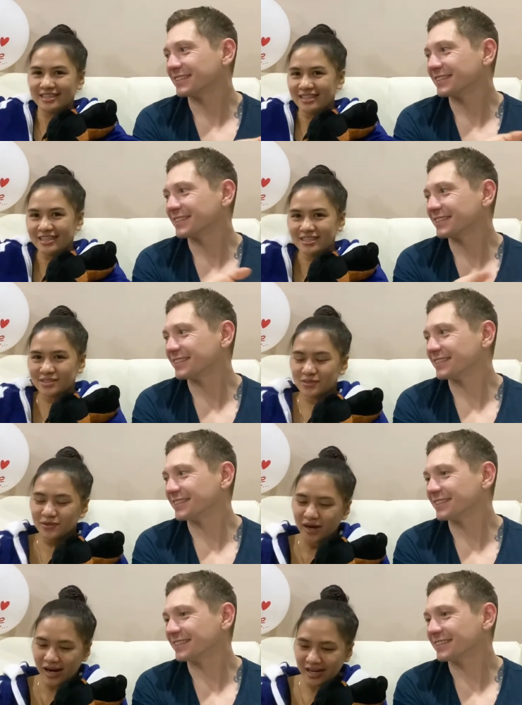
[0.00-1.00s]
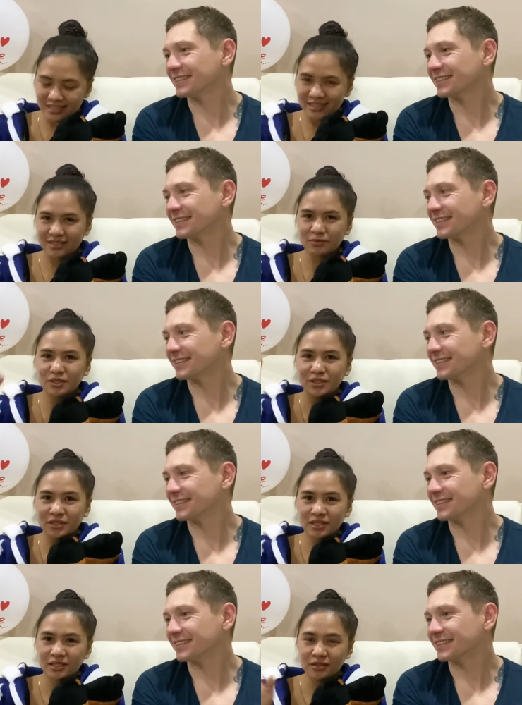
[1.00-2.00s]
Speaker 1: It's so hot
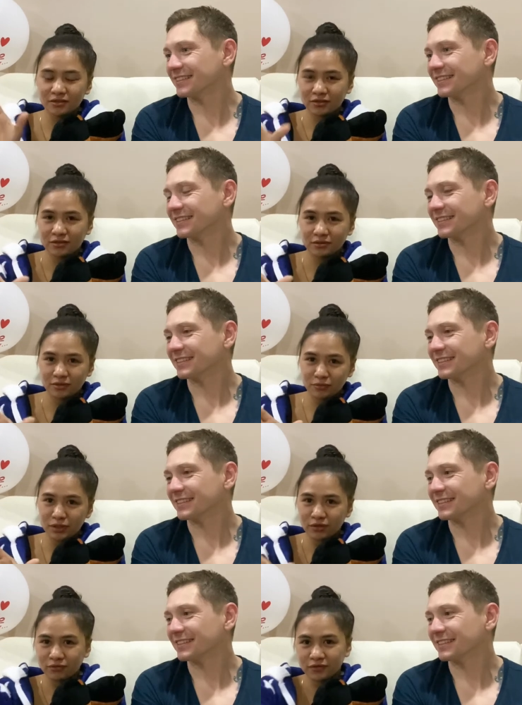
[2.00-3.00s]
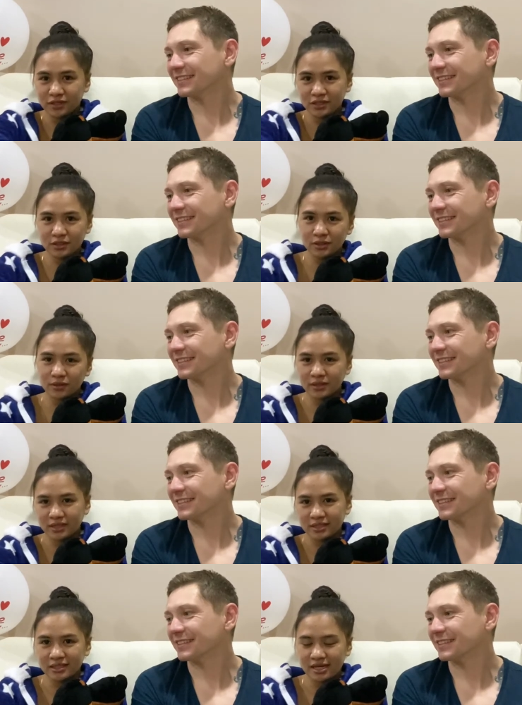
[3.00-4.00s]
when in your when you first go
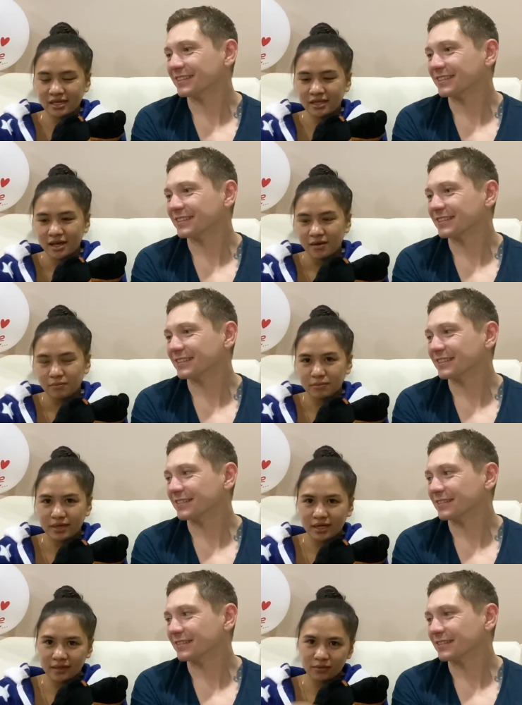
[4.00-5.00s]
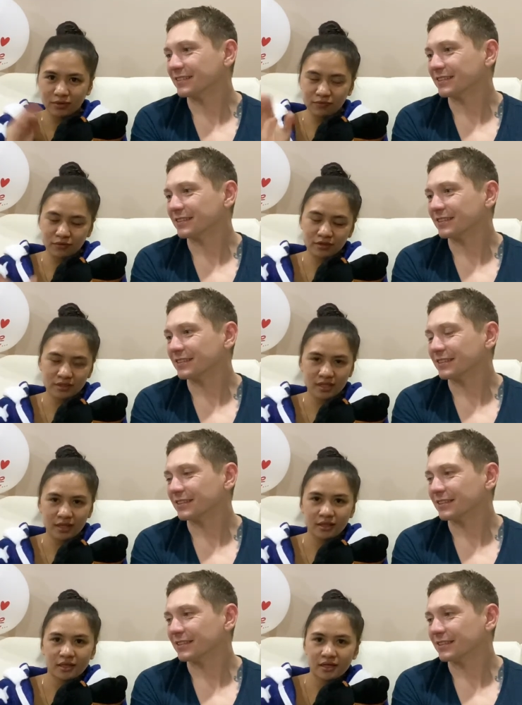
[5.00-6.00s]
inside. But if you
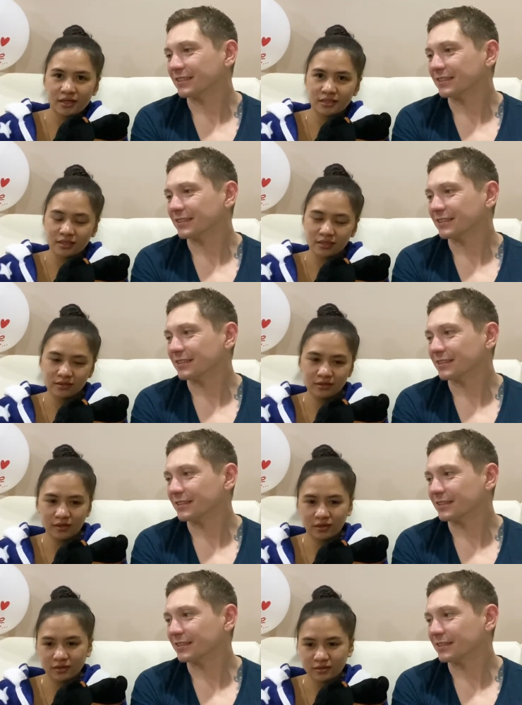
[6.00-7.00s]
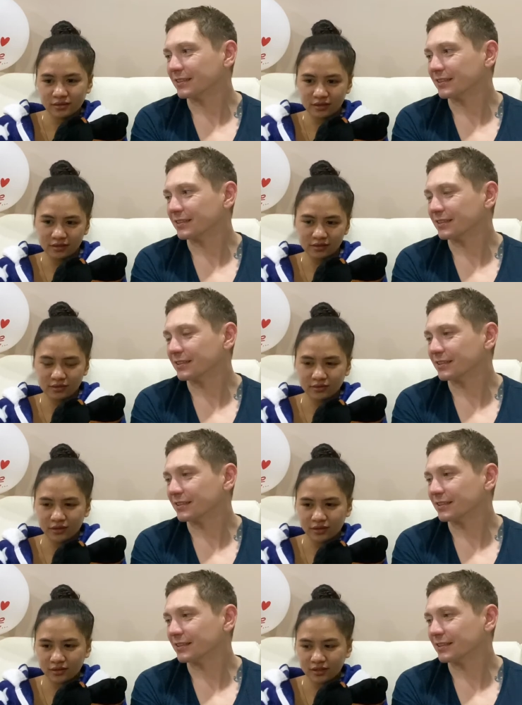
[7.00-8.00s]
stay there inside long, it, so
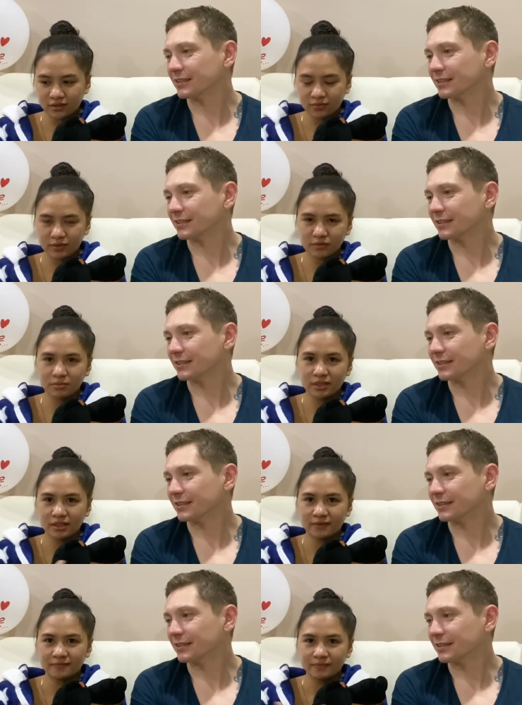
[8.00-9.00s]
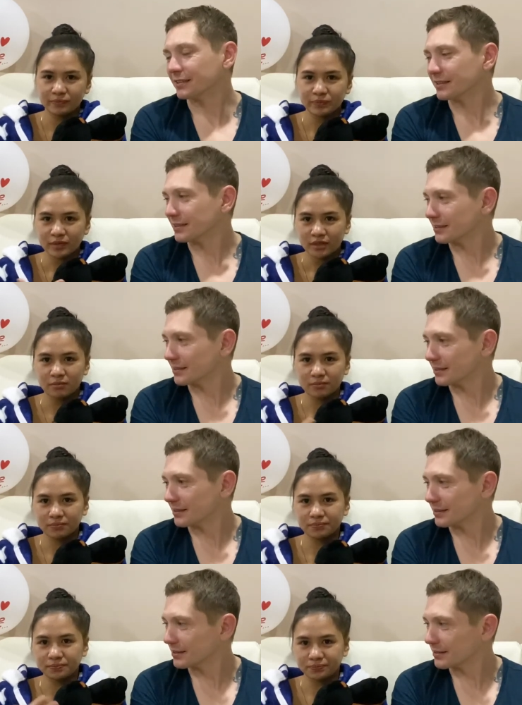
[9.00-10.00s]
long, it will be
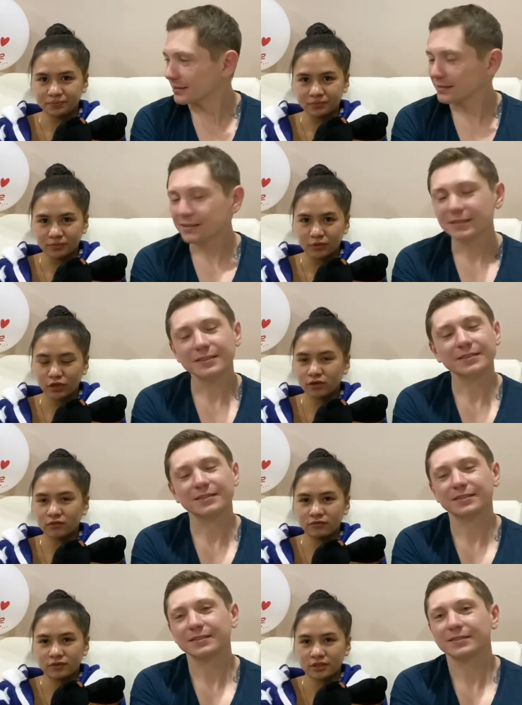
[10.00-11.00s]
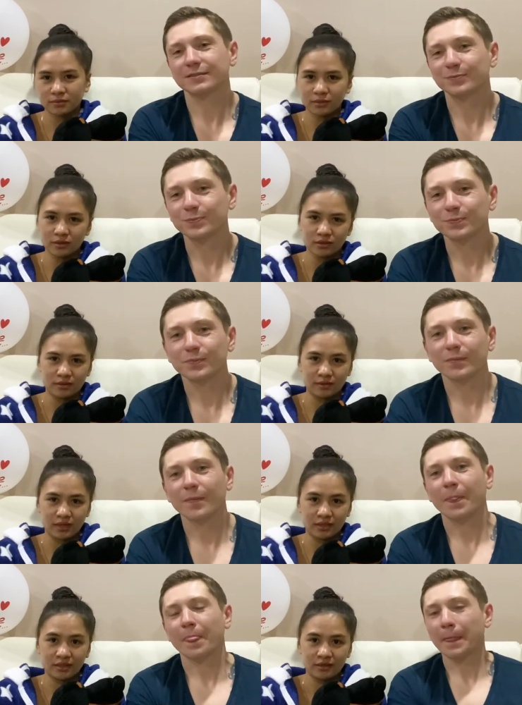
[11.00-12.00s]
um, more comfortable already,